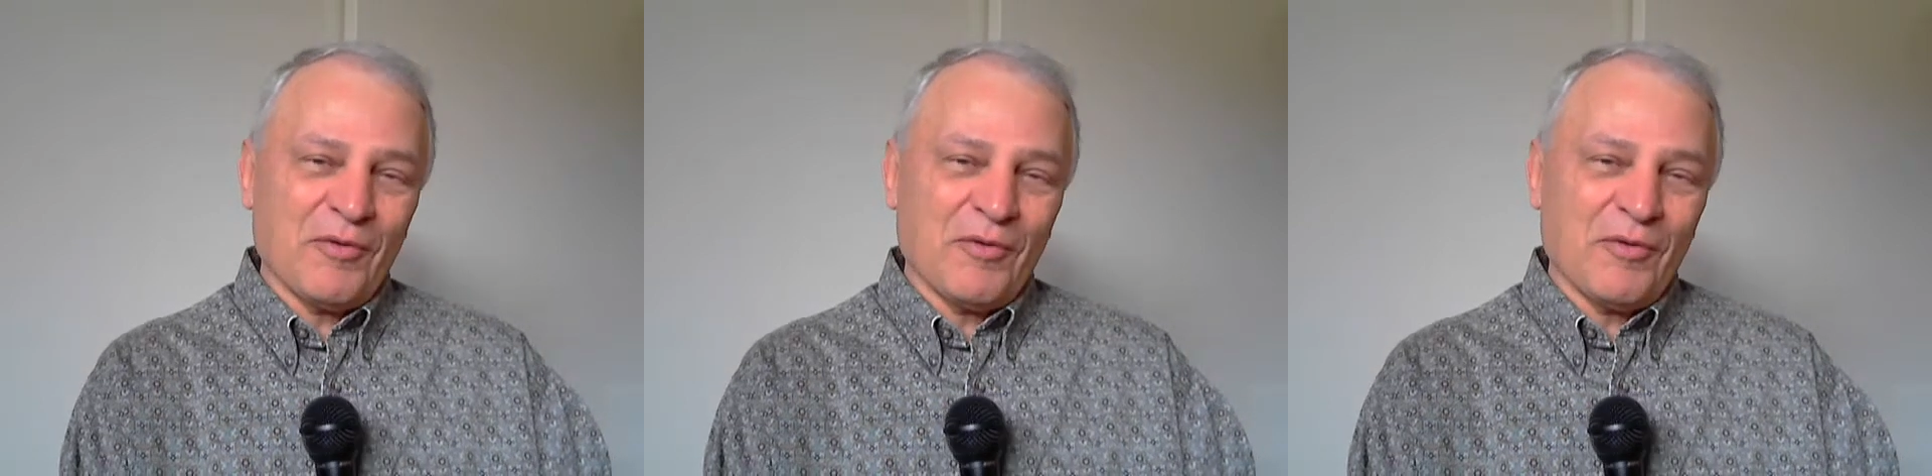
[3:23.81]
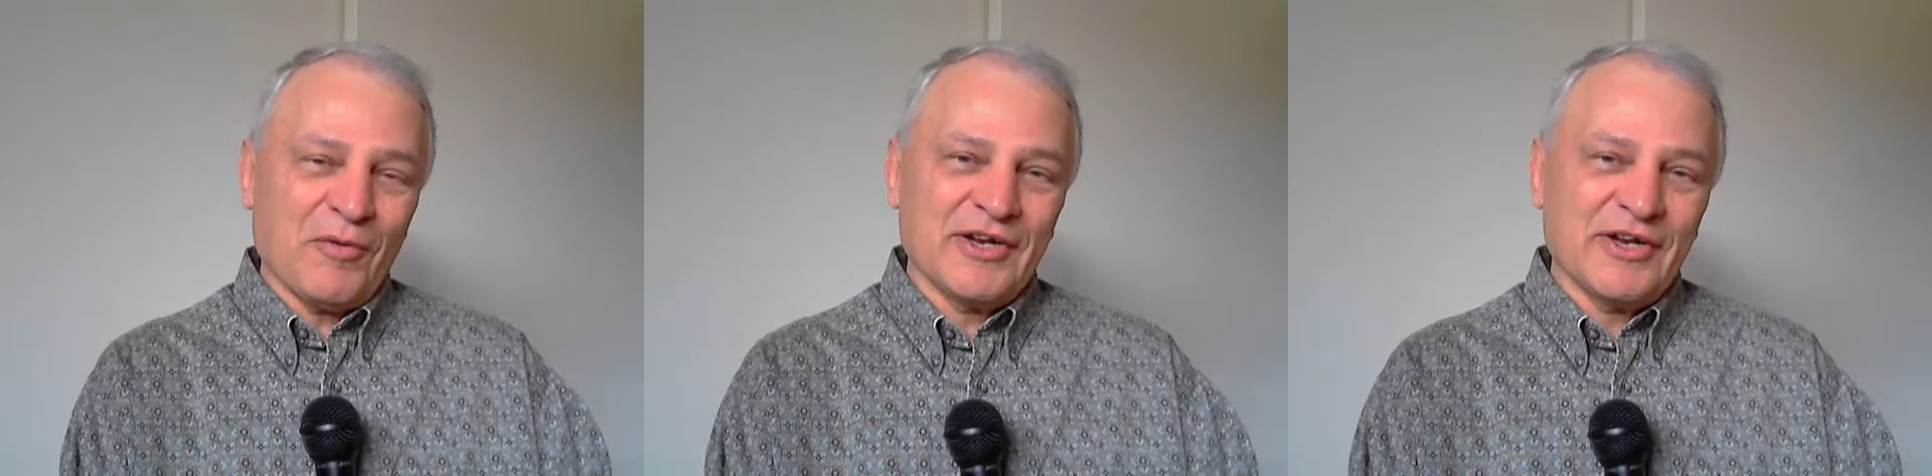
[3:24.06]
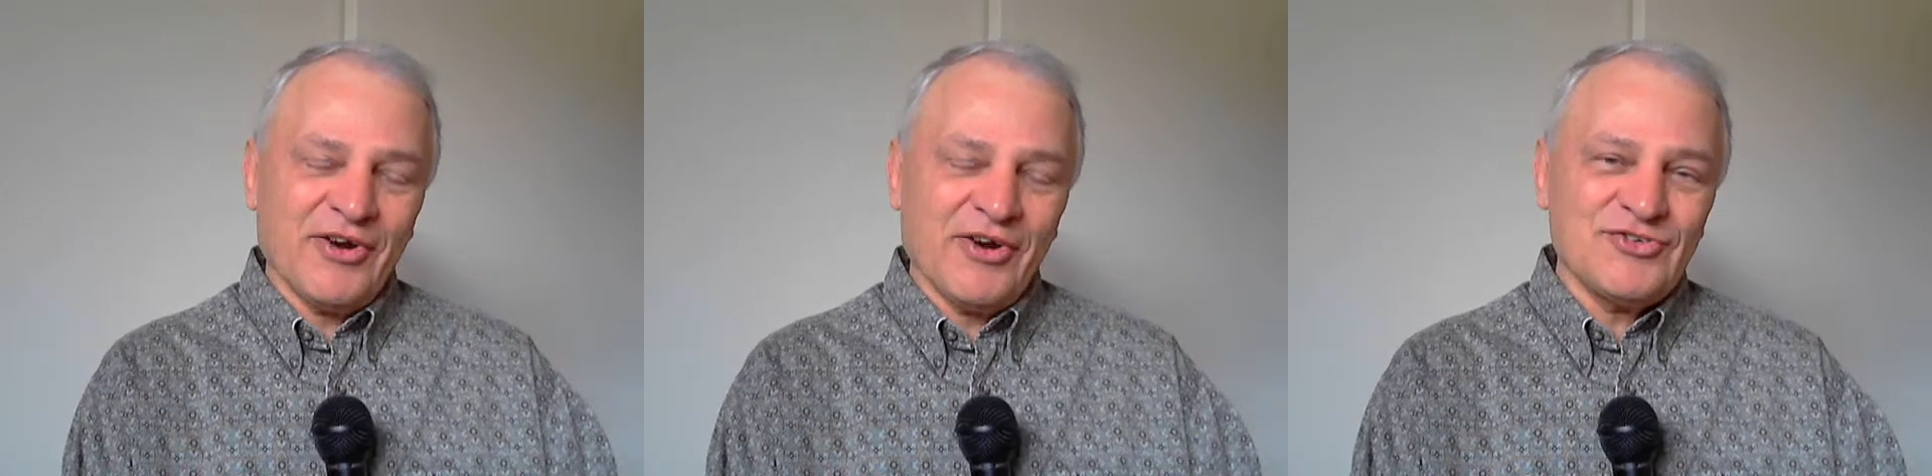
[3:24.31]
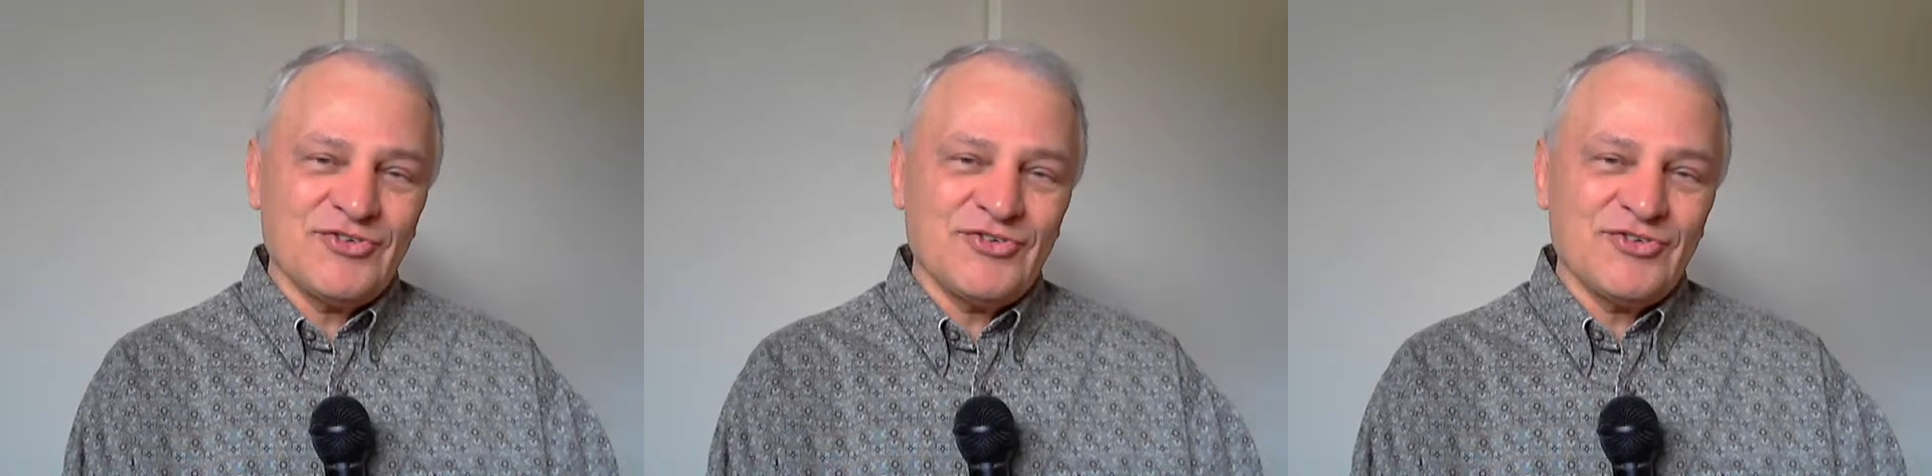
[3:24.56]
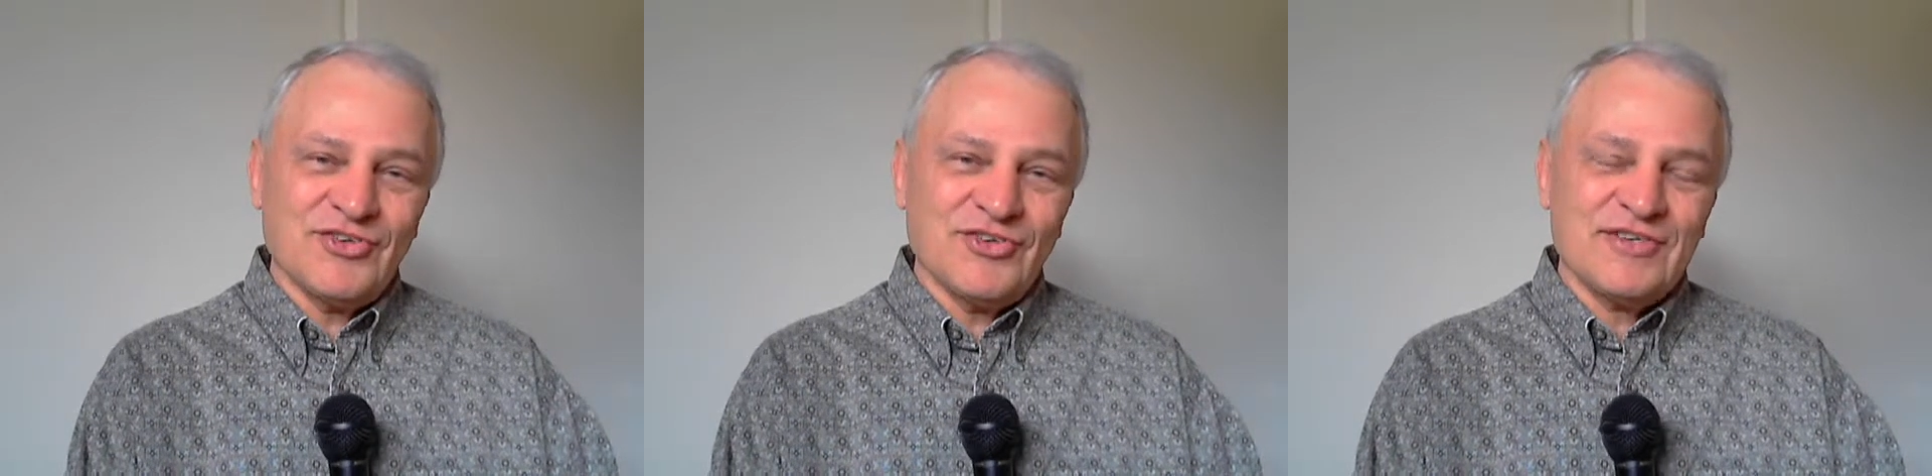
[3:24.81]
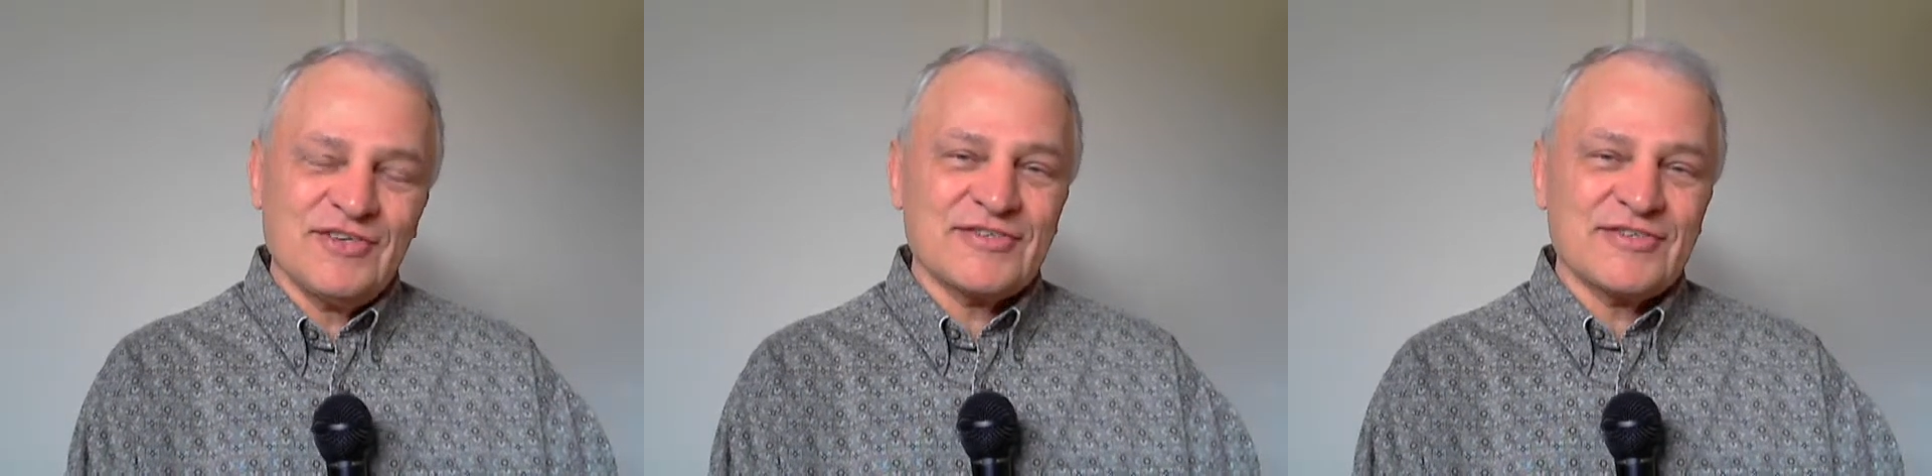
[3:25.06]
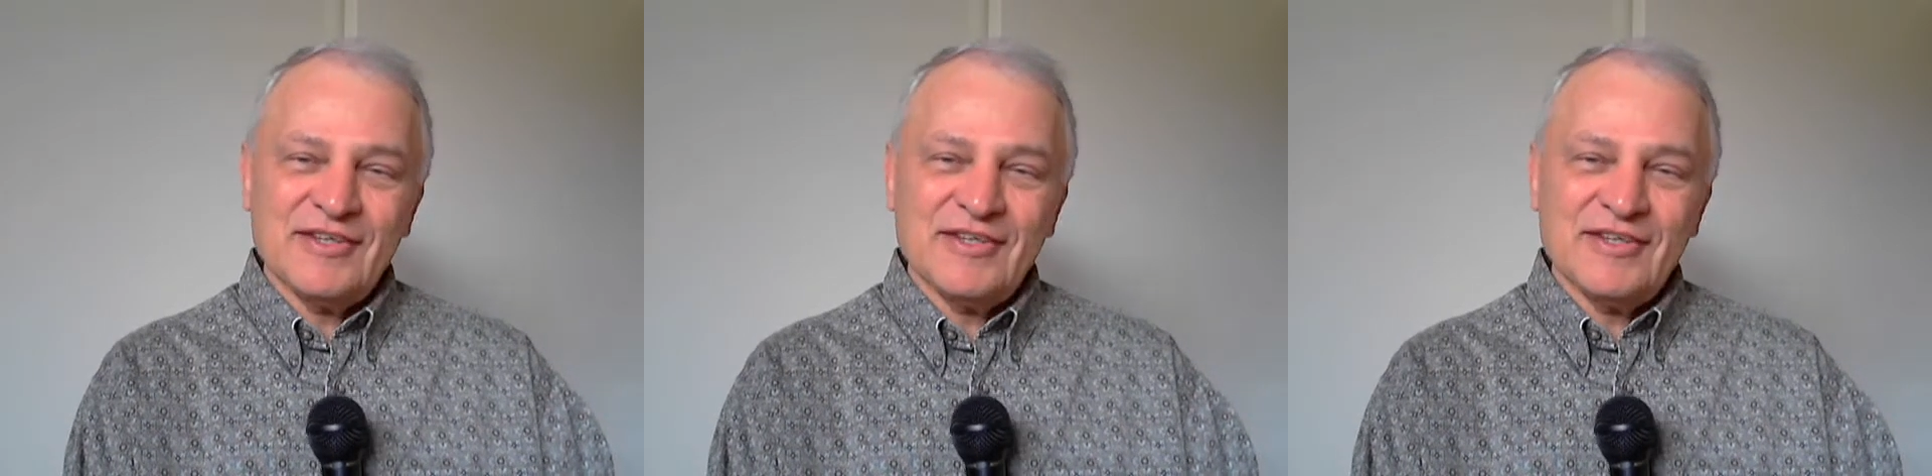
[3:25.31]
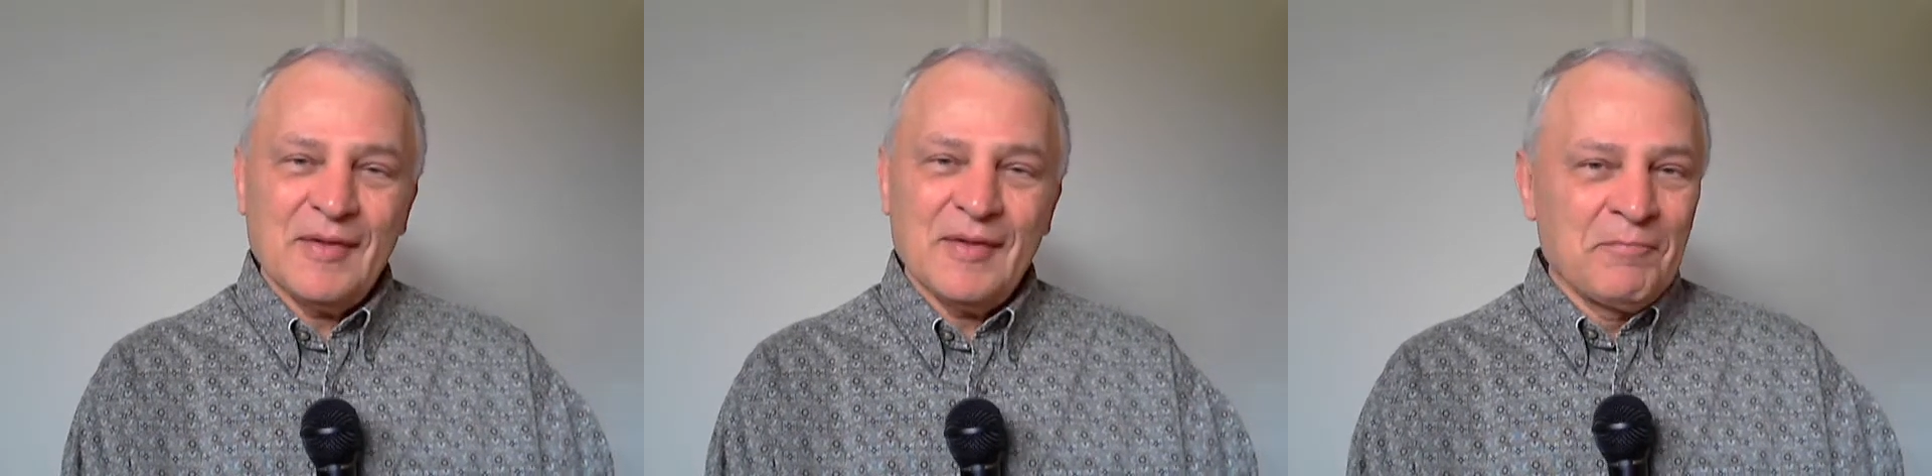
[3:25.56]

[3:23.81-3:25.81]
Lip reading: And I want to encourage you that Jesus said that